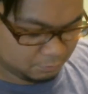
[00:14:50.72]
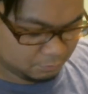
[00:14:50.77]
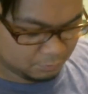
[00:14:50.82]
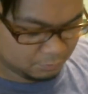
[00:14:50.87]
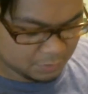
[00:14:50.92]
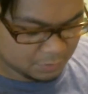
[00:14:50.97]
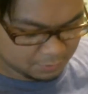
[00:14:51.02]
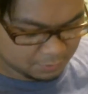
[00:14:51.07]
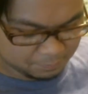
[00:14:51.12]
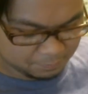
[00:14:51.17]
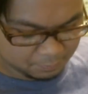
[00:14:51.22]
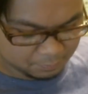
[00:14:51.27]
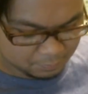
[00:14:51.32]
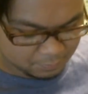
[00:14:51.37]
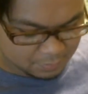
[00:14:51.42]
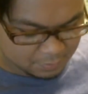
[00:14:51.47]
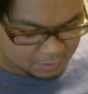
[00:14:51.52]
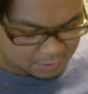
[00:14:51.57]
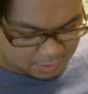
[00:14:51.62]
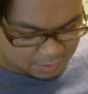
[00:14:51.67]
Oh,
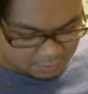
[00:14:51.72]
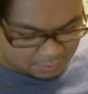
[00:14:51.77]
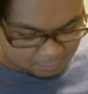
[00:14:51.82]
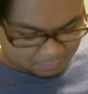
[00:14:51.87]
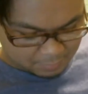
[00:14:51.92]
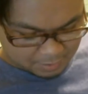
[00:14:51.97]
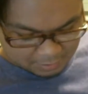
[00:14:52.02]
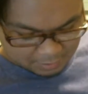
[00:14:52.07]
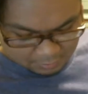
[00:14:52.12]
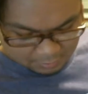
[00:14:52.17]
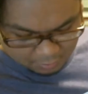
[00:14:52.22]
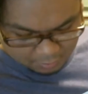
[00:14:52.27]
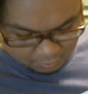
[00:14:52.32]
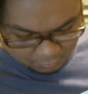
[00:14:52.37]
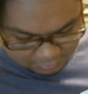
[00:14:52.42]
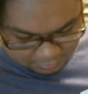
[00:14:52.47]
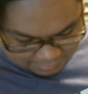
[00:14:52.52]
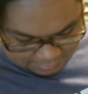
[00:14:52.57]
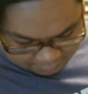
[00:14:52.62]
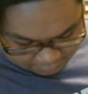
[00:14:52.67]
oh
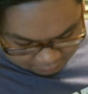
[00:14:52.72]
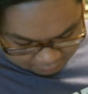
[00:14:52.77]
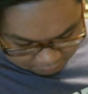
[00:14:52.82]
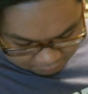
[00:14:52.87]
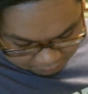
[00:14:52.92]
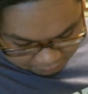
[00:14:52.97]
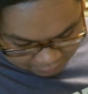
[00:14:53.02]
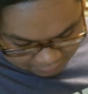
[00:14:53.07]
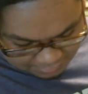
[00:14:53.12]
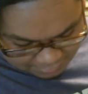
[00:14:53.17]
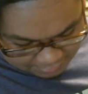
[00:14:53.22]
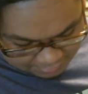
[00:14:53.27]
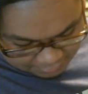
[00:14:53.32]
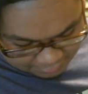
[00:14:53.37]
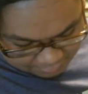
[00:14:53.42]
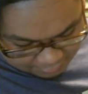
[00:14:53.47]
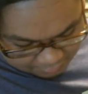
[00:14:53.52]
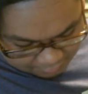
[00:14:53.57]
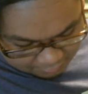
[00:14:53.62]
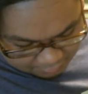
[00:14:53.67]
god, there's a fly in
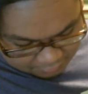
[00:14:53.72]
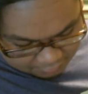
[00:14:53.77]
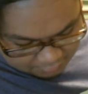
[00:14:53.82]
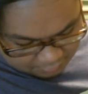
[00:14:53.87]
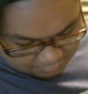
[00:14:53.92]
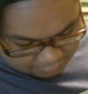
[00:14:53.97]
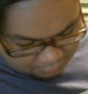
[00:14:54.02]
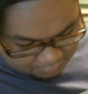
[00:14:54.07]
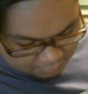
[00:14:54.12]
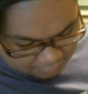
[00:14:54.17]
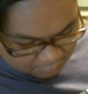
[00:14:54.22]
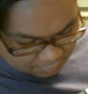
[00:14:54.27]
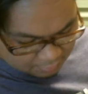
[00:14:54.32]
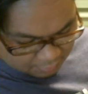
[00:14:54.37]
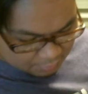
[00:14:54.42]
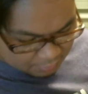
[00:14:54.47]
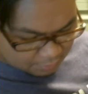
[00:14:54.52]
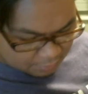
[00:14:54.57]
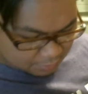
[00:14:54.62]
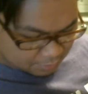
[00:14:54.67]
here.
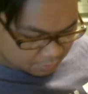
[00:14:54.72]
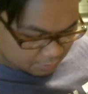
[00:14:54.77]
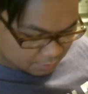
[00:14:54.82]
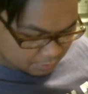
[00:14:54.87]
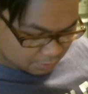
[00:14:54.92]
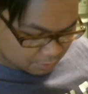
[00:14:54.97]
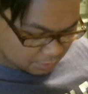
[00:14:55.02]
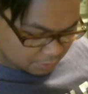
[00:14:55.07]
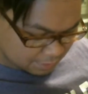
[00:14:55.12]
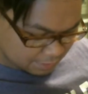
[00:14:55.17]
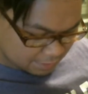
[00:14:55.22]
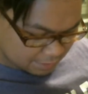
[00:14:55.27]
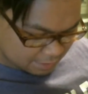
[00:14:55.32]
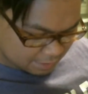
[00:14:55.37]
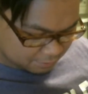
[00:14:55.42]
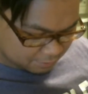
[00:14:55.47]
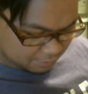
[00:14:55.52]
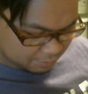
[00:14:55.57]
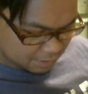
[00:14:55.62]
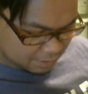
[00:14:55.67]
A dead
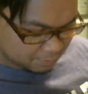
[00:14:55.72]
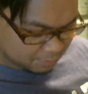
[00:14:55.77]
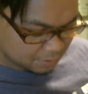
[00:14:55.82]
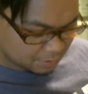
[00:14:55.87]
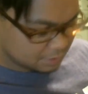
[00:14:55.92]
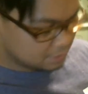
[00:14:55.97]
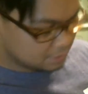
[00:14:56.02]
fly, but it's